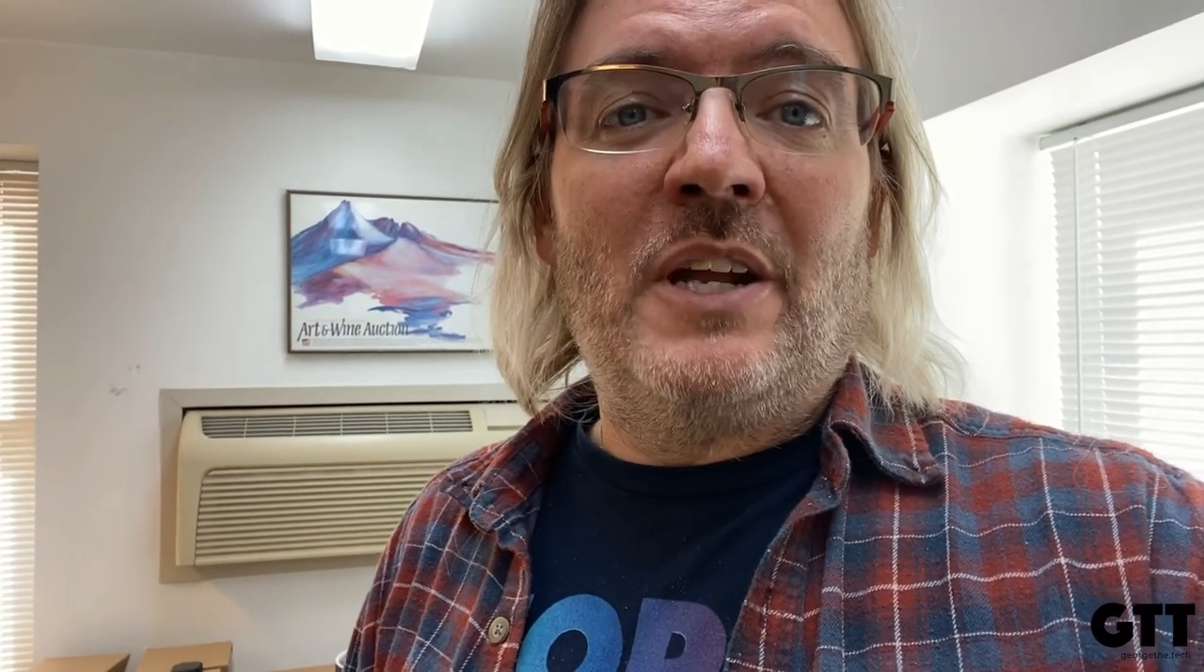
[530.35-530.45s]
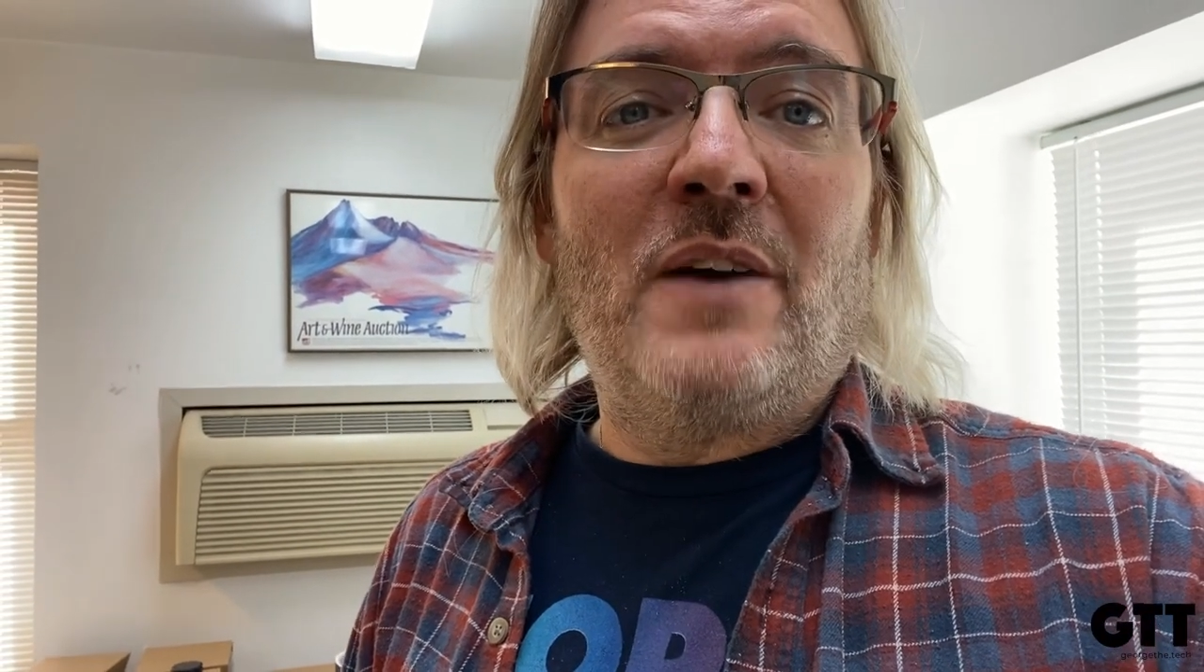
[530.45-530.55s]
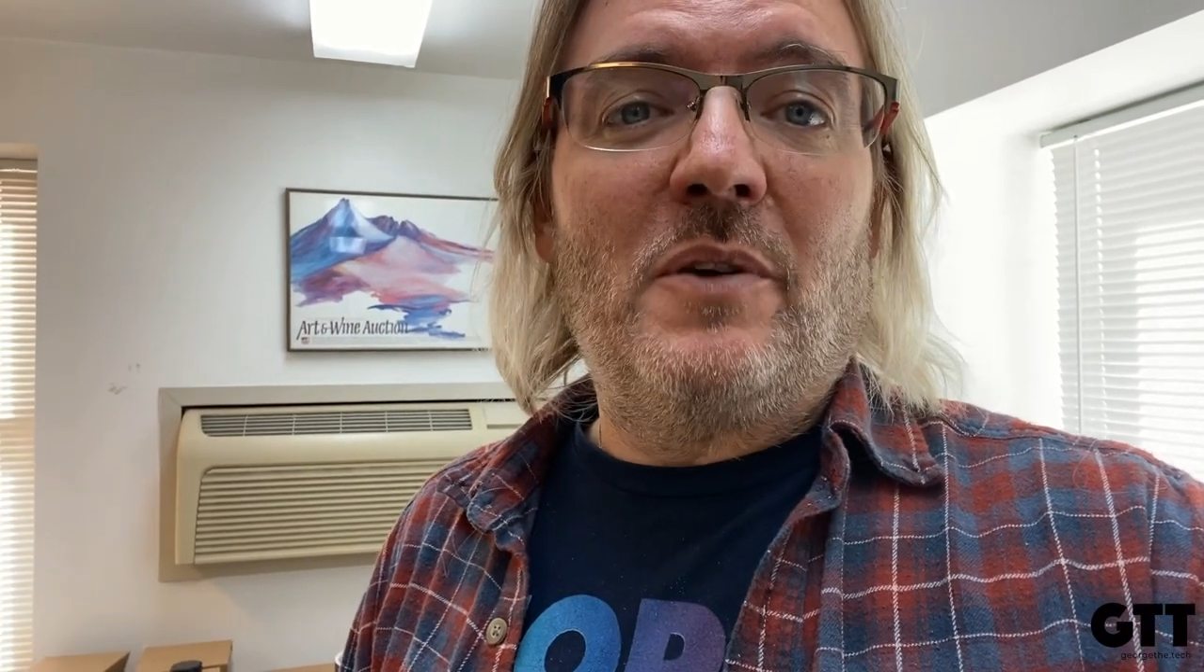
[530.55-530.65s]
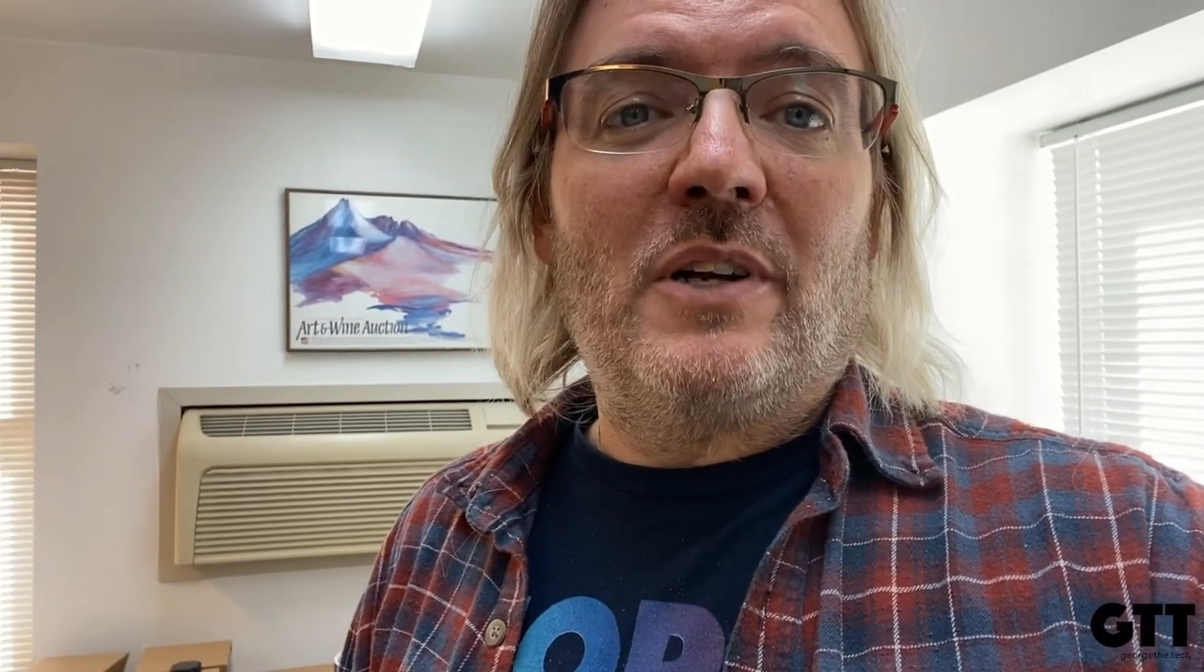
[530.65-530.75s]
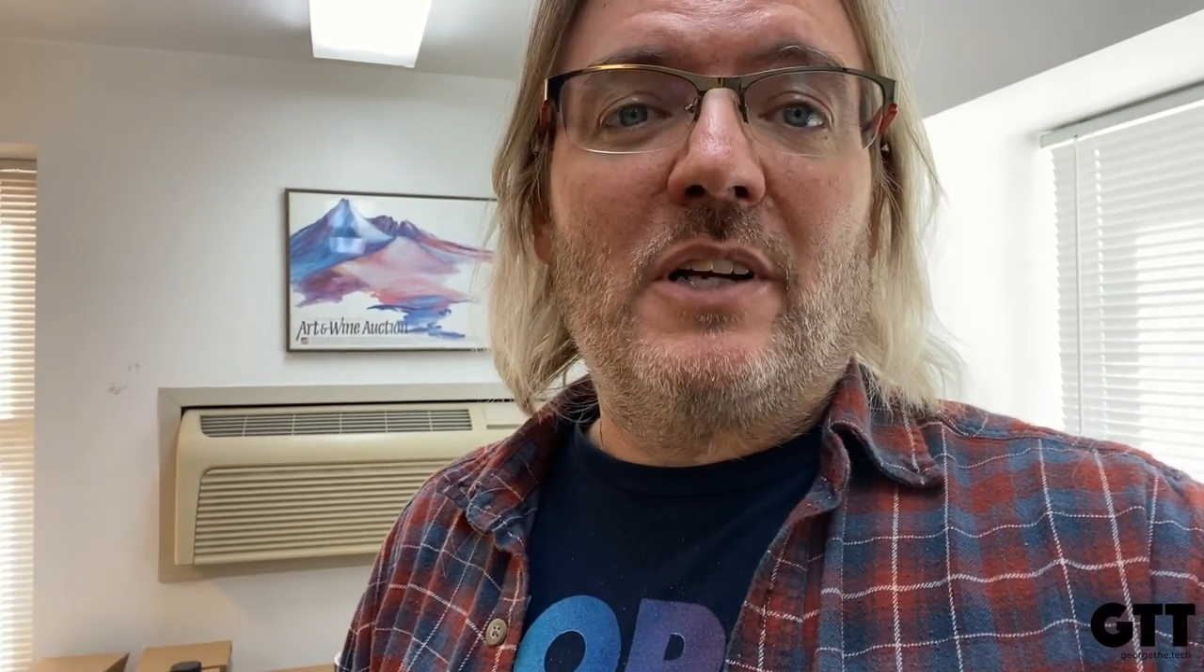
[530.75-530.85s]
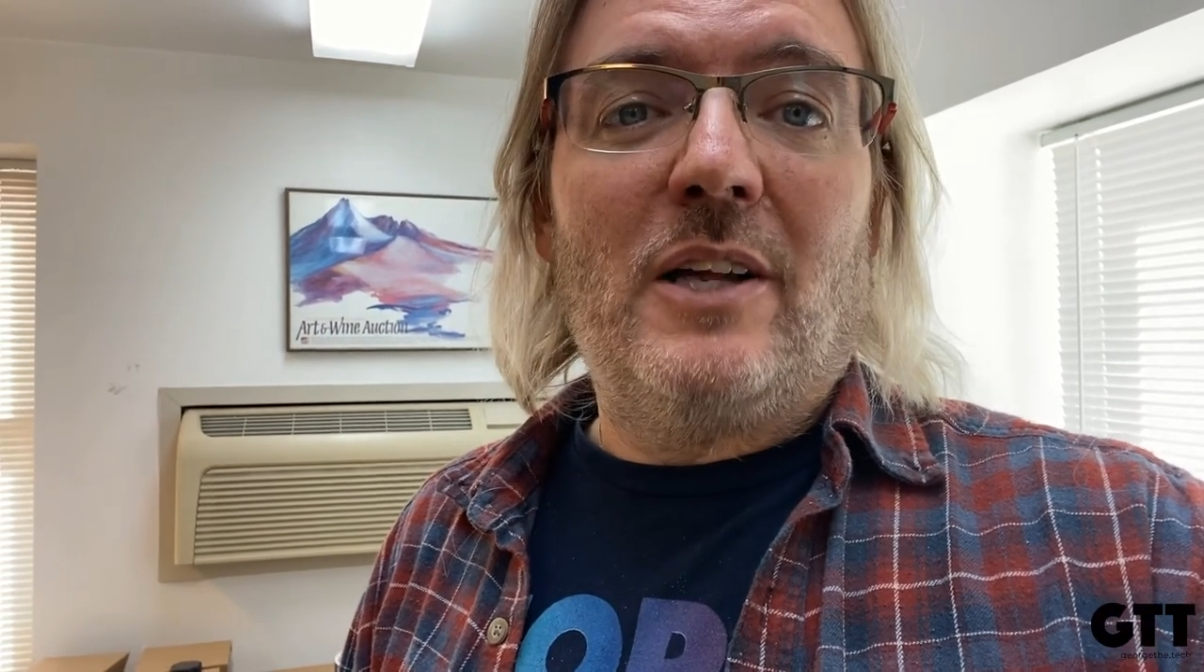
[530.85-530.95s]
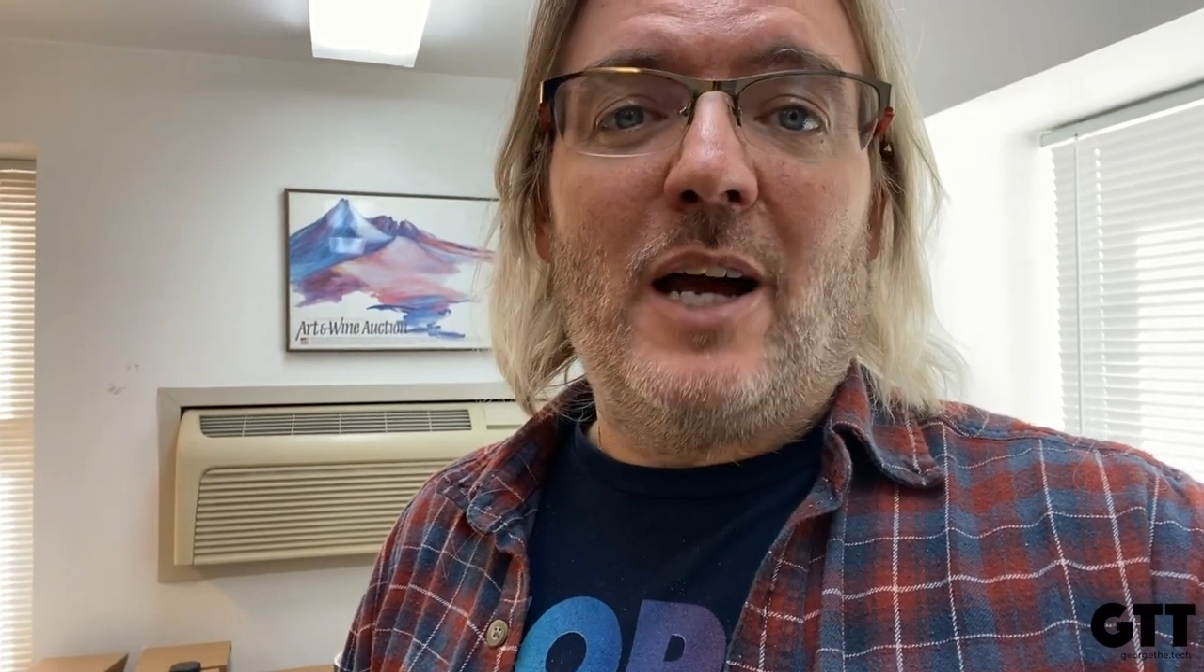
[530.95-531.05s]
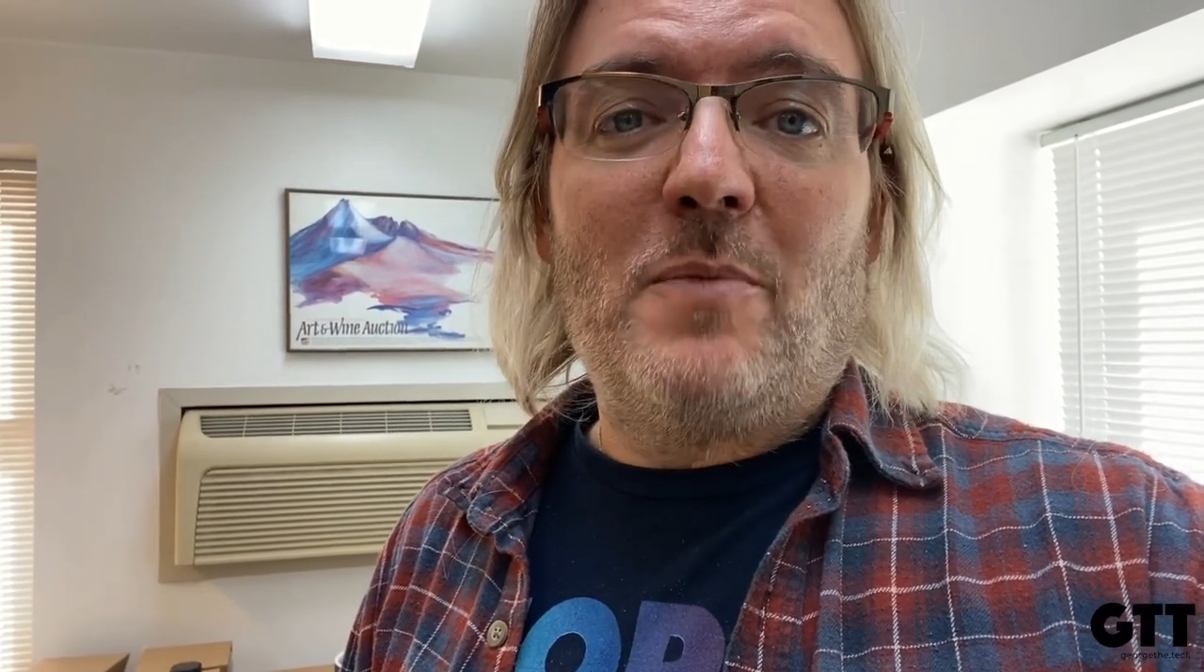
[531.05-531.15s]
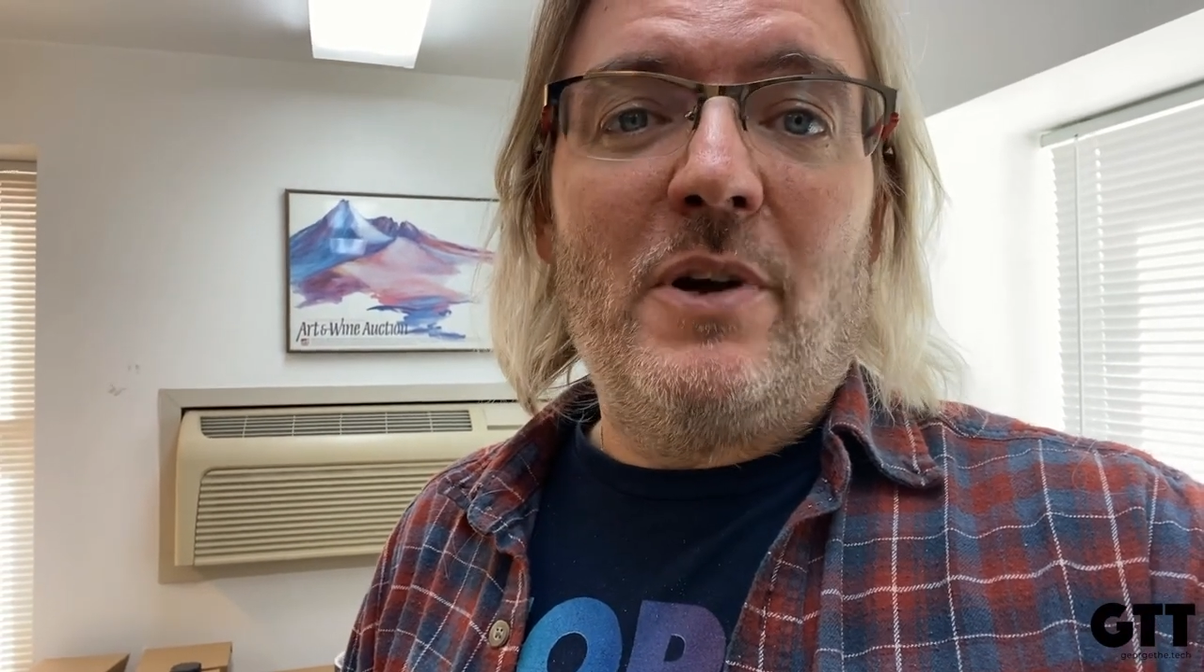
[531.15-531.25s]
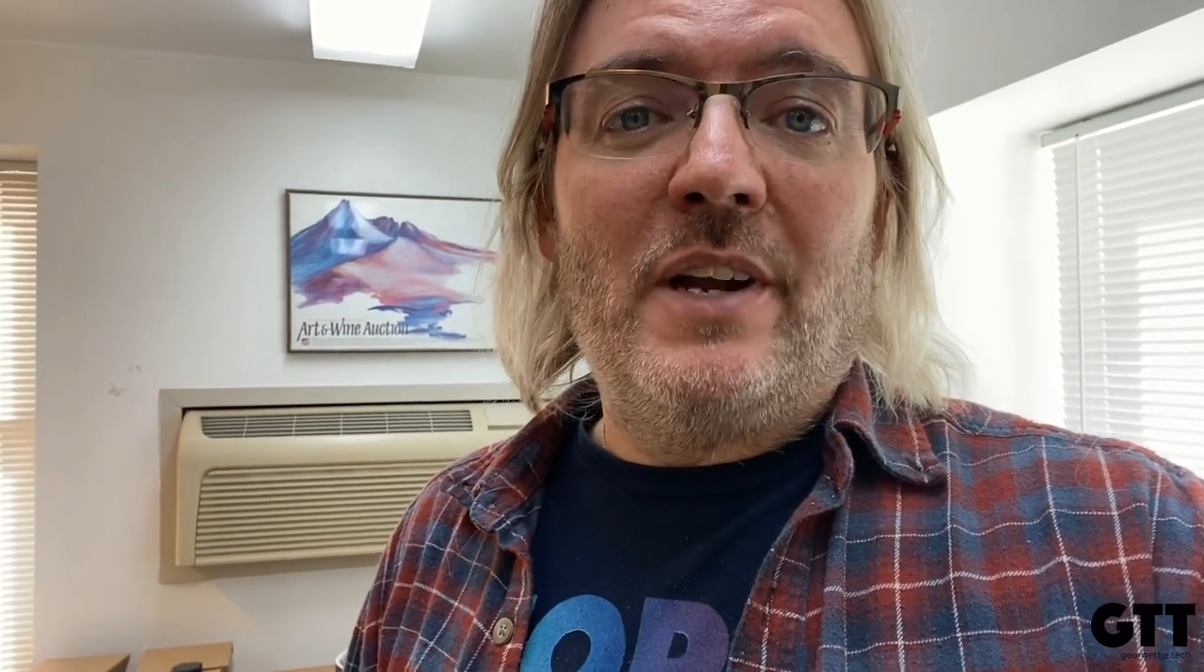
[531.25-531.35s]
able to
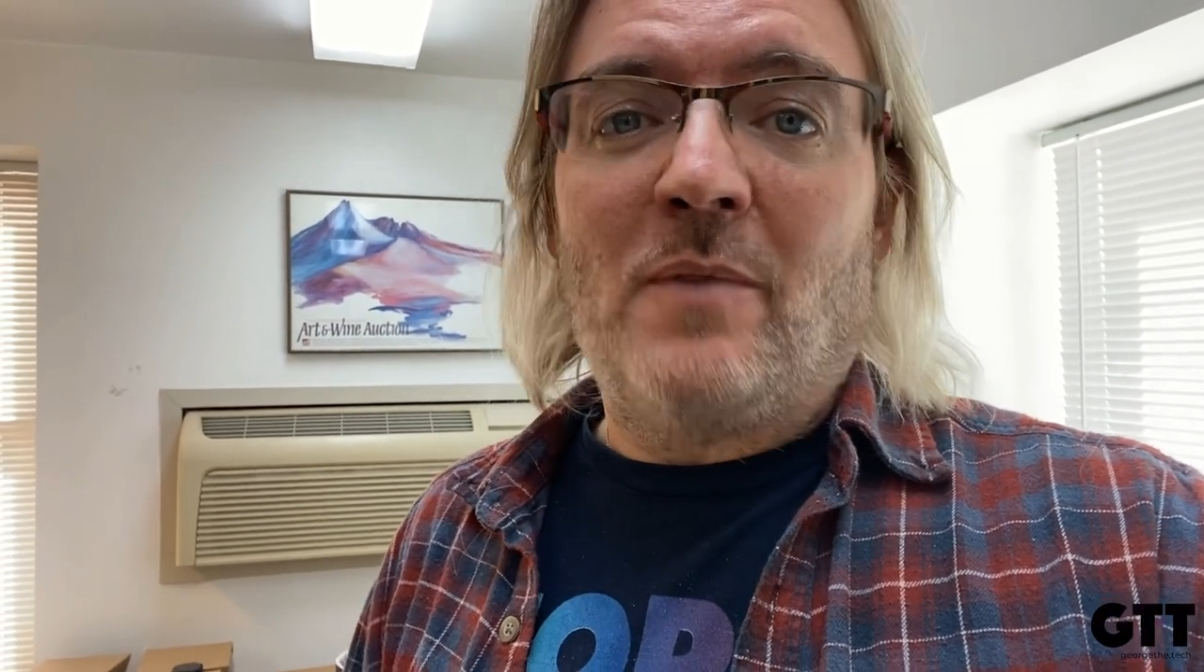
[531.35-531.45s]
collaborate.